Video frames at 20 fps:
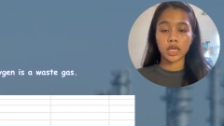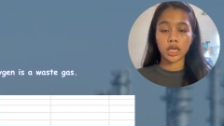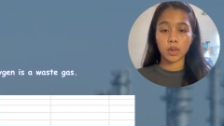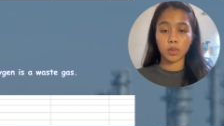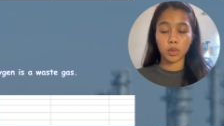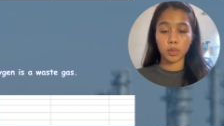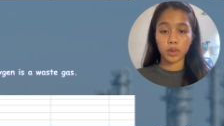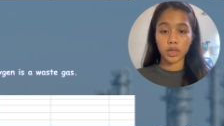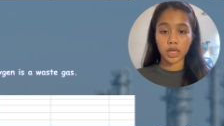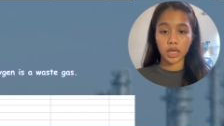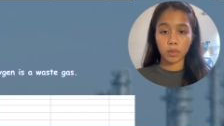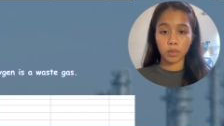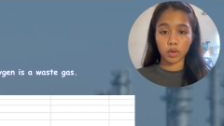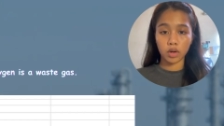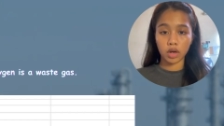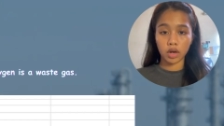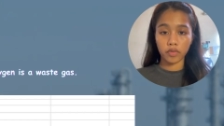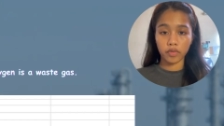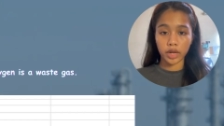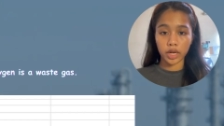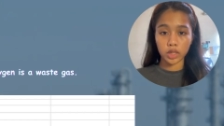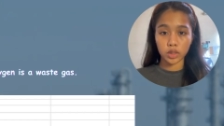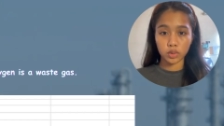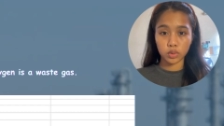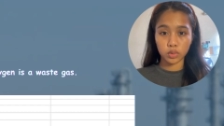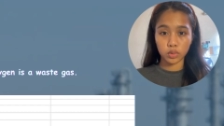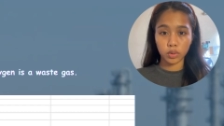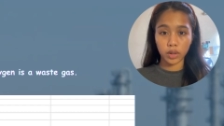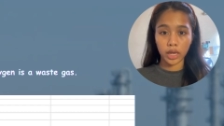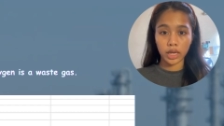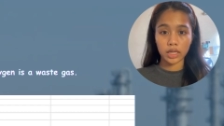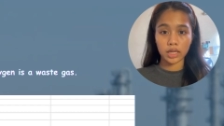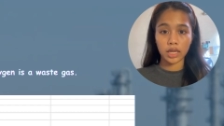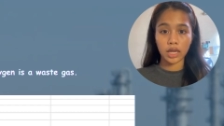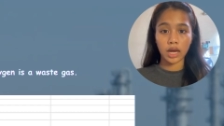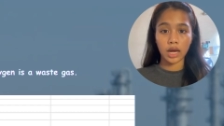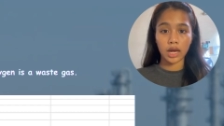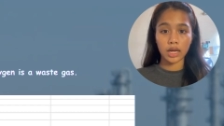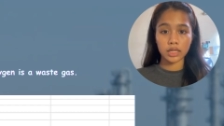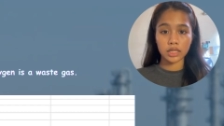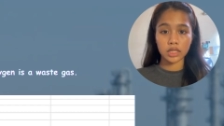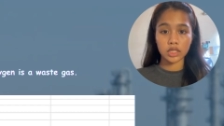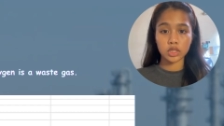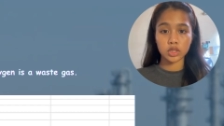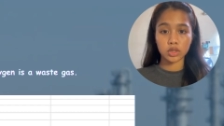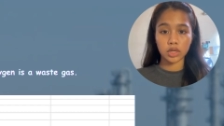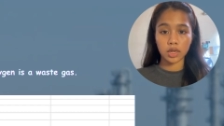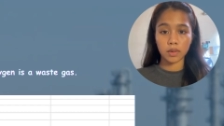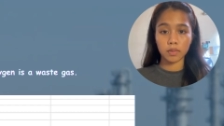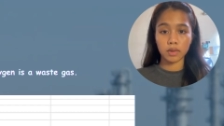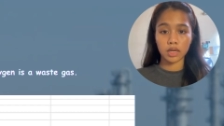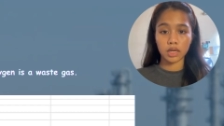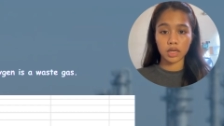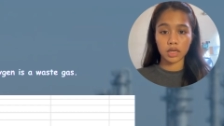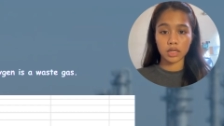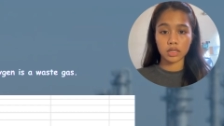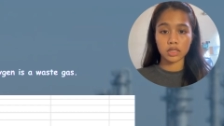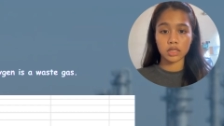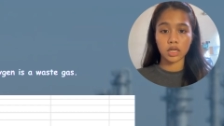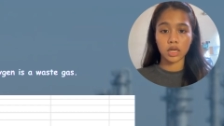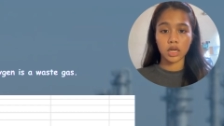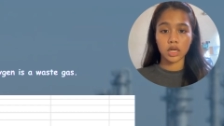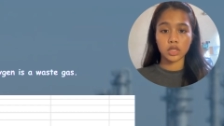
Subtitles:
kmol per kmol of N2 and the other stream is